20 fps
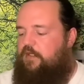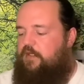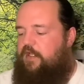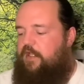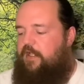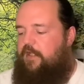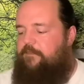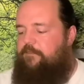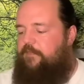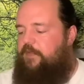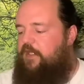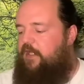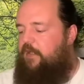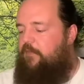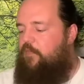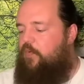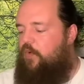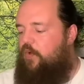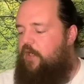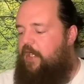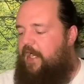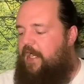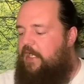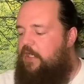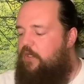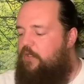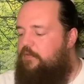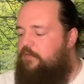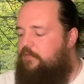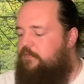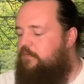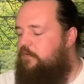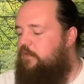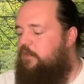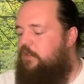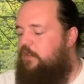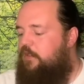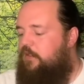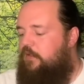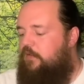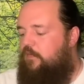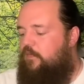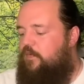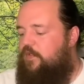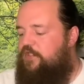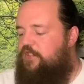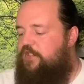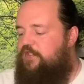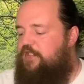Okay, yeah, more air, which